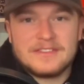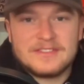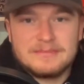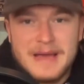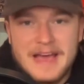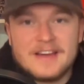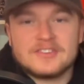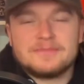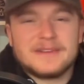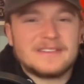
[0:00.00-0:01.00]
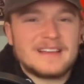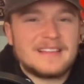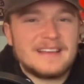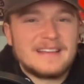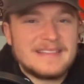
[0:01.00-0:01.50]
smashed because I
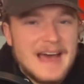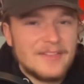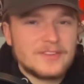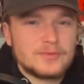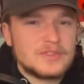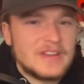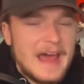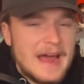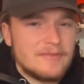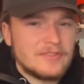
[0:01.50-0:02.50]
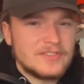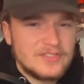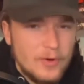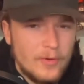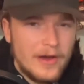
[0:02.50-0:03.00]
think Dallas was in
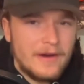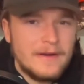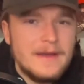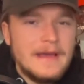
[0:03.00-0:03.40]
Arizona,